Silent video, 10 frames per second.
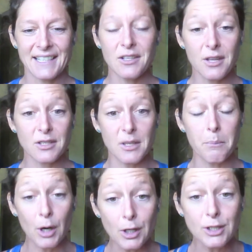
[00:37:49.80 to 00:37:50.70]
So there's a
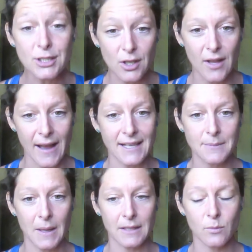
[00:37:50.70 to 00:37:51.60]
personal
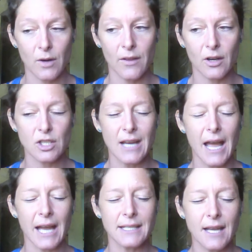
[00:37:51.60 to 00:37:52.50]
aspect where they're
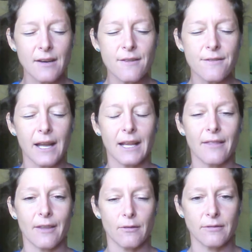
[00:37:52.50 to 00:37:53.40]

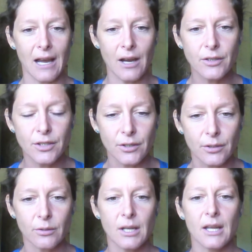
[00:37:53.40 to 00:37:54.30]
identifying their
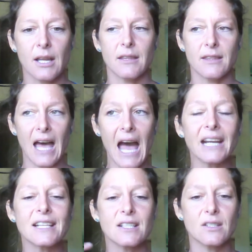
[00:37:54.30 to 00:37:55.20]
value
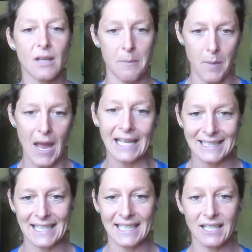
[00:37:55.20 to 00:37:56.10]
that is
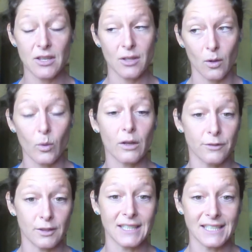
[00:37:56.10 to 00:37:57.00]
impacting their
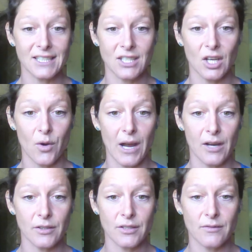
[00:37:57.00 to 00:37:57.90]
willfulness to go
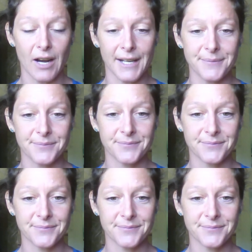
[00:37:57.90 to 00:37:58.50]
out, right?